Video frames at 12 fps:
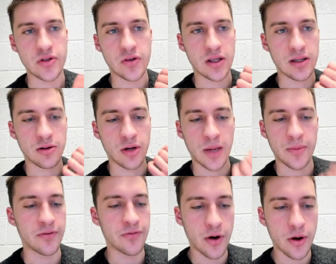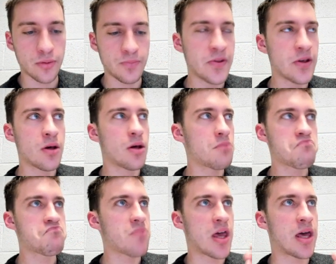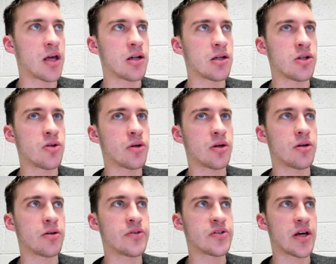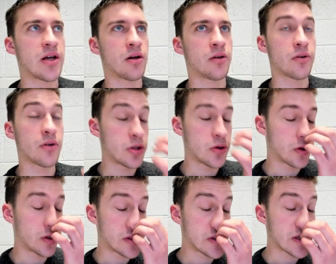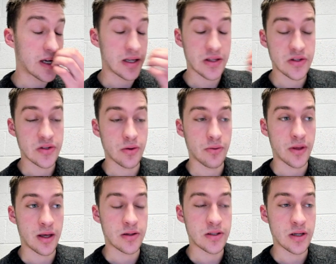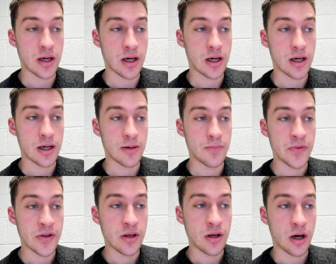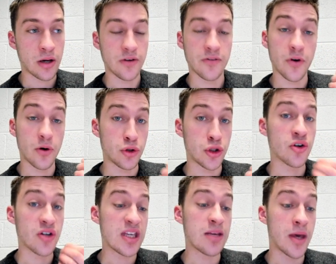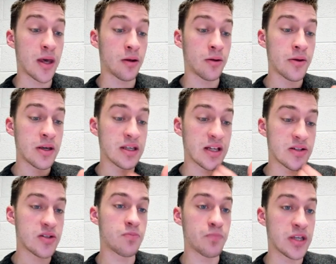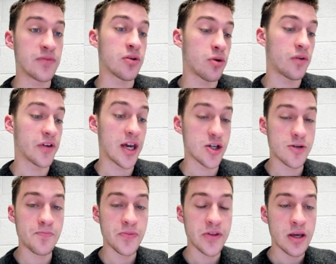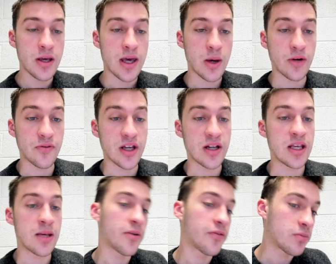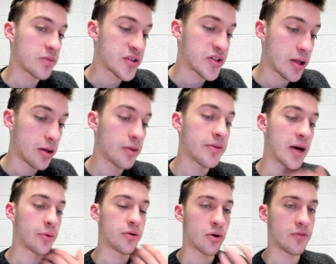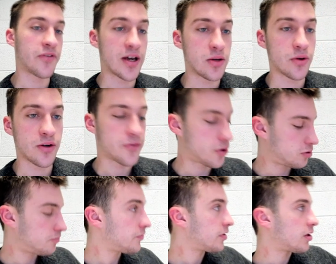You can grab your phone and you could set alert. You could set it so that on your phone, your email gives you a notification. And whenever you get an email from Distill, that will notify you on your phone.